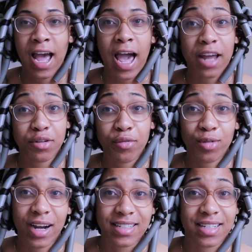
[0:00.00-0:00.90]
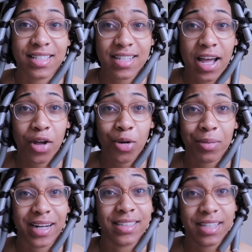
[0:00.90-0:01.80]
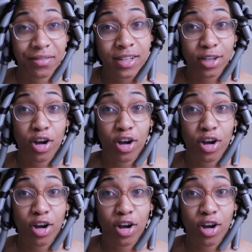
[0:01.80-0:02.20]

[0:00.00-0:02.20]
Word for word: I don't know if you guys can tell, but I definitely